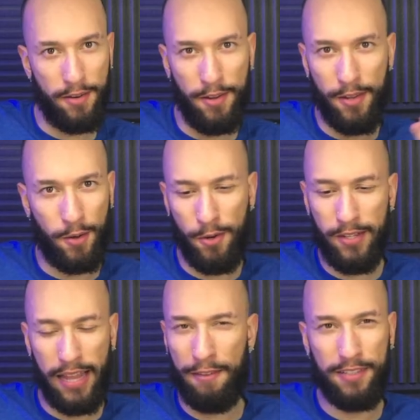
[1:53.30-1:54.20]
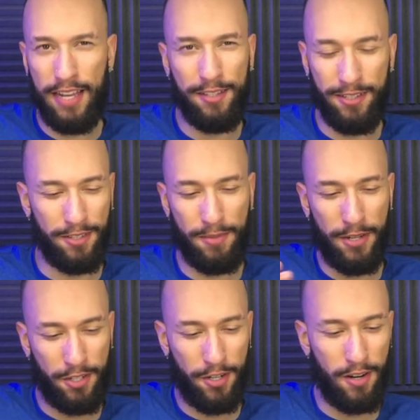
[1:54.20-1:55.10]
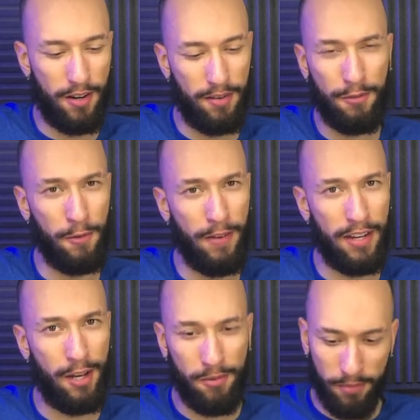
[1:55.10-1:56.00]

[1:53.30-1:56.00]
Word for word: Although usually they have sensors, so I'm not sure. Guess we'll find out.